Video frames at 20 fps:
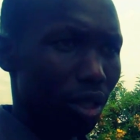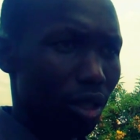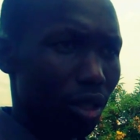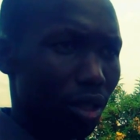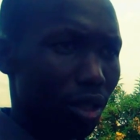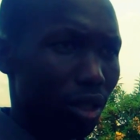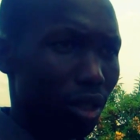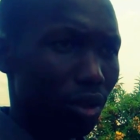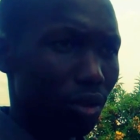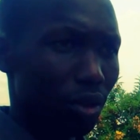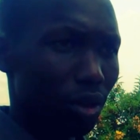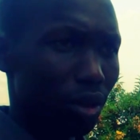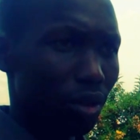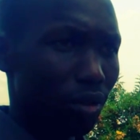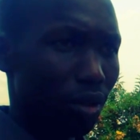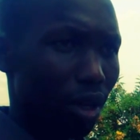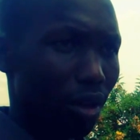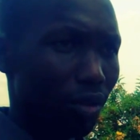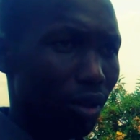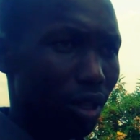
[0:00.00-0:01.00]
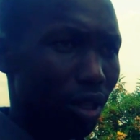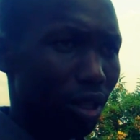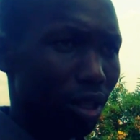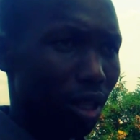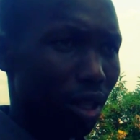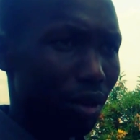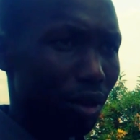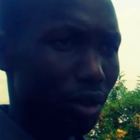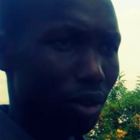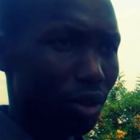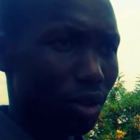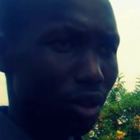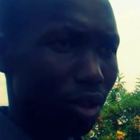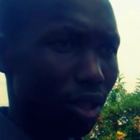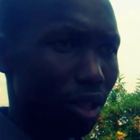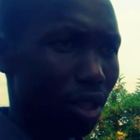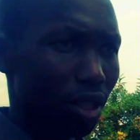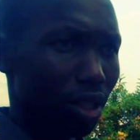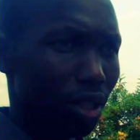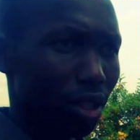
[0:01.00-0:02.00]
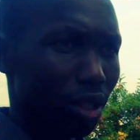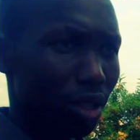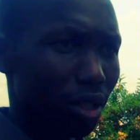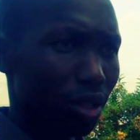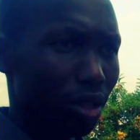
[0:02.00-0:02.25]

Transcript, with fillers: 18 and 25, I think I was not really